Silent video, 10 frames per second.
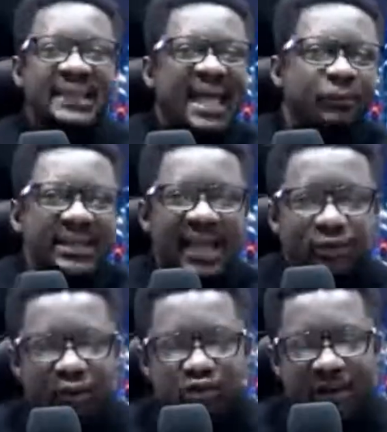with the adult you
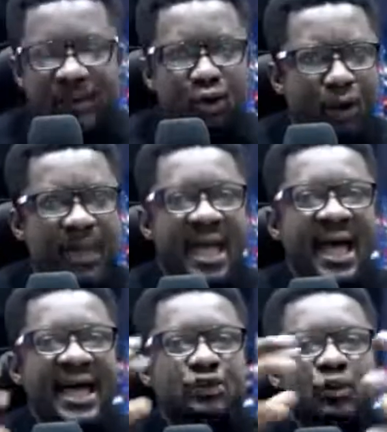have become, and
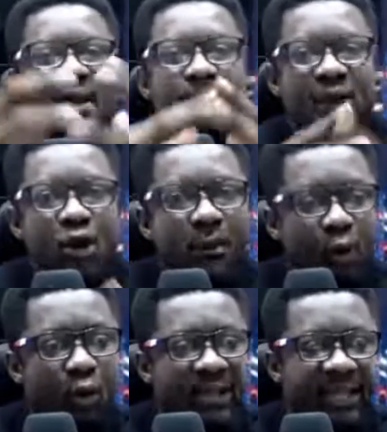you can become whole
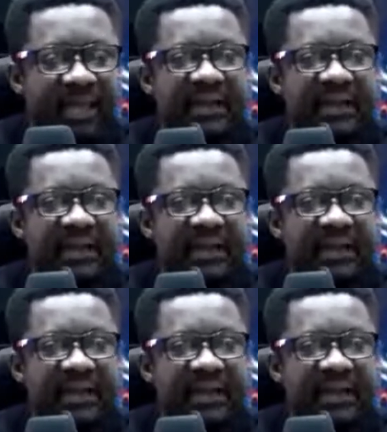again.